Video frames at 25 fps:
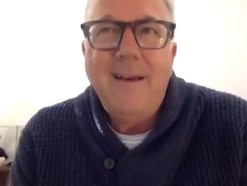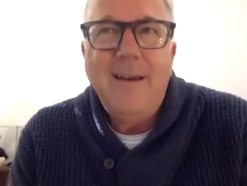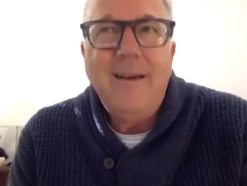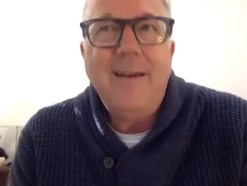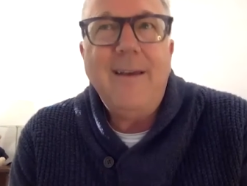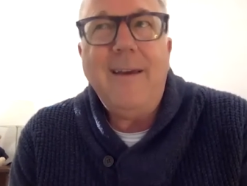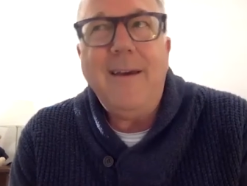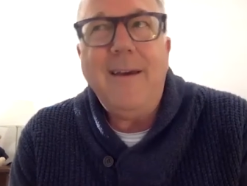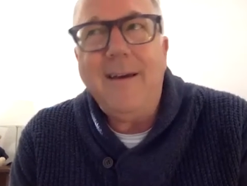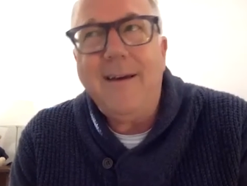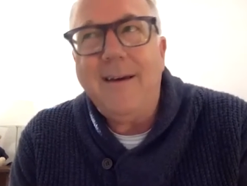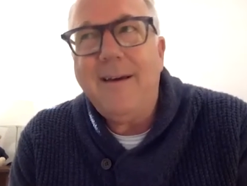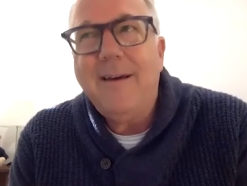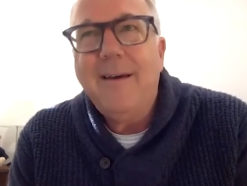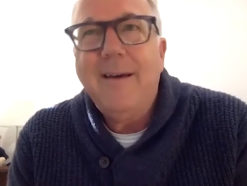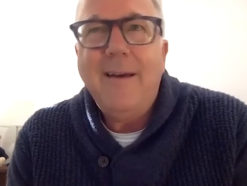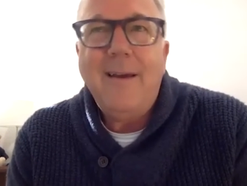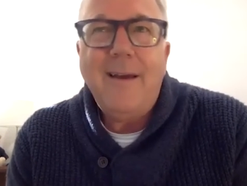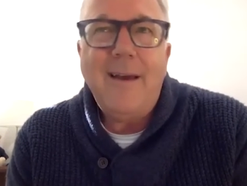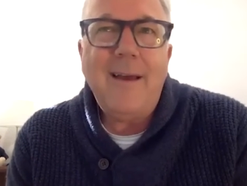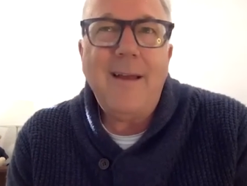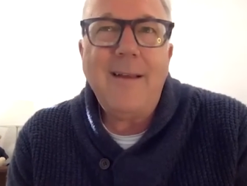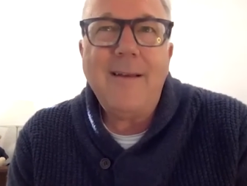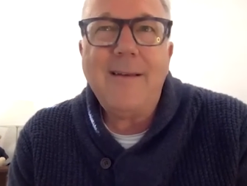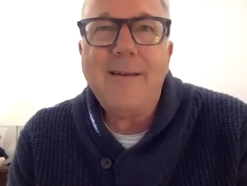Yeah.
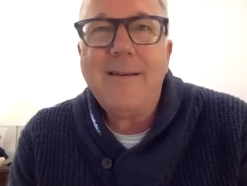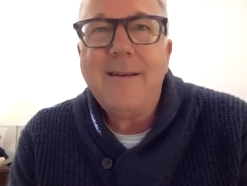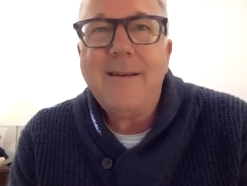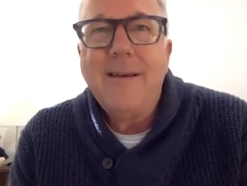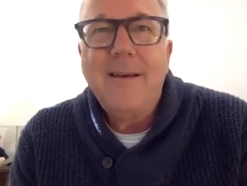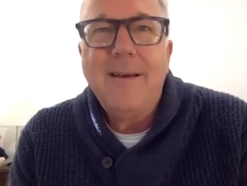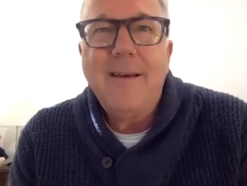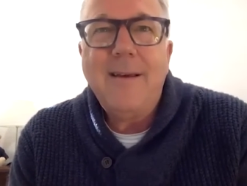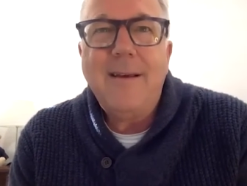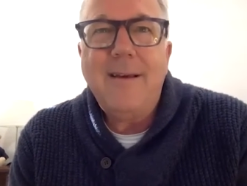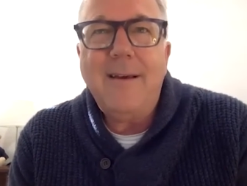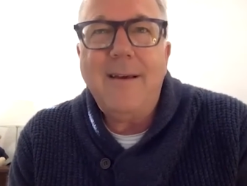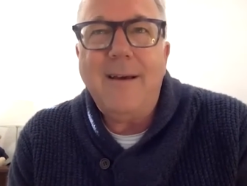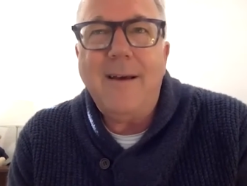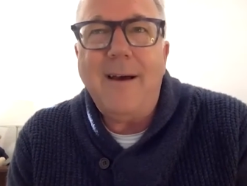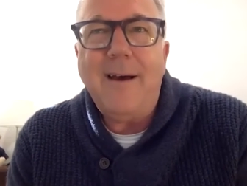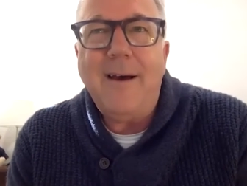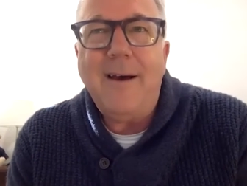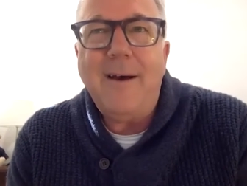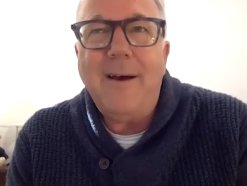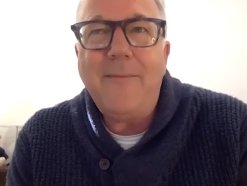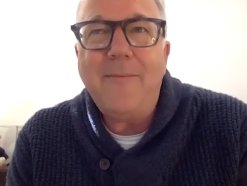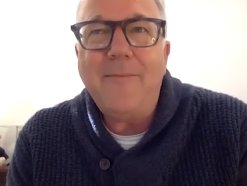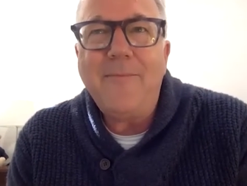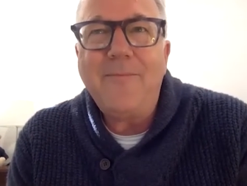And
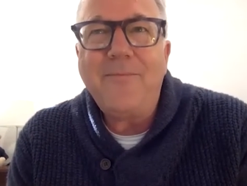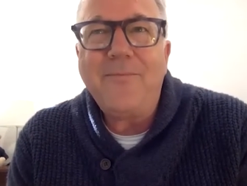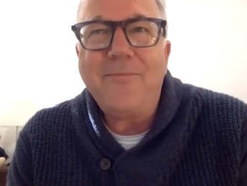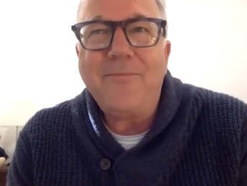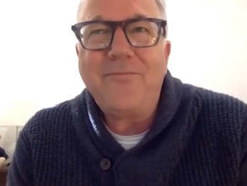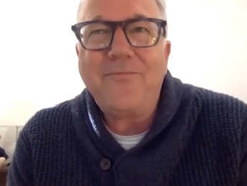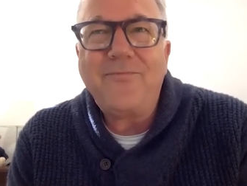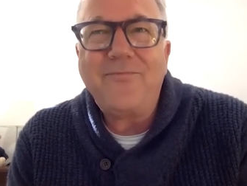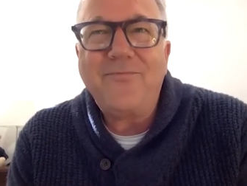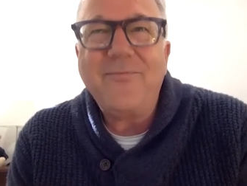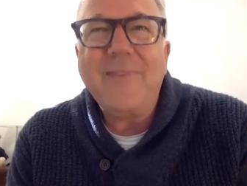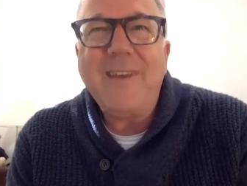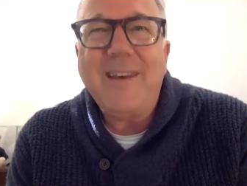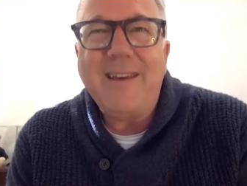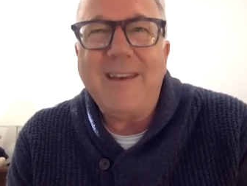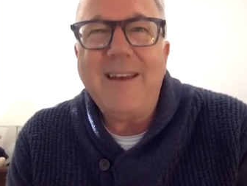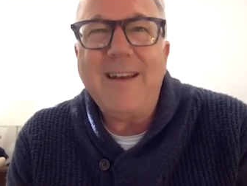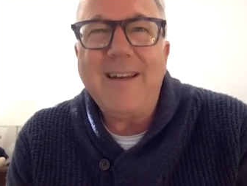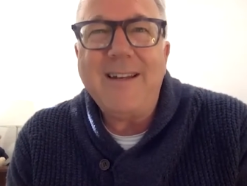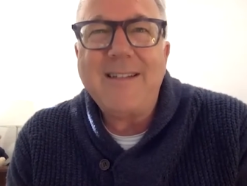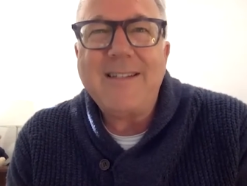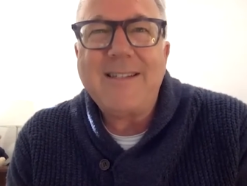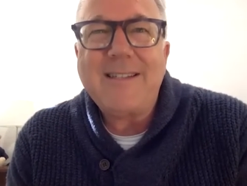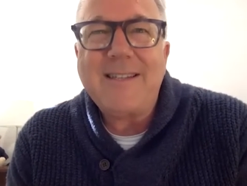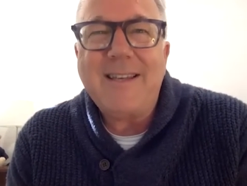um, and
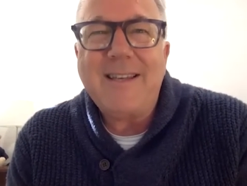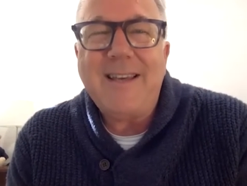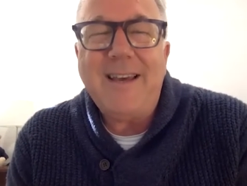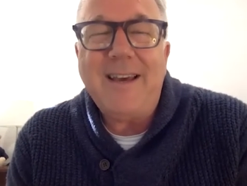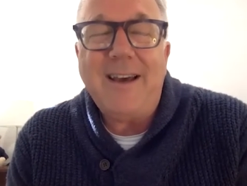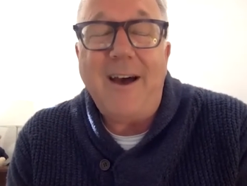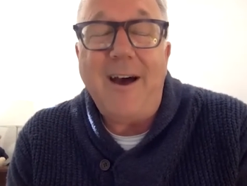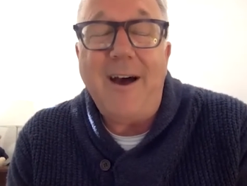it's yeah.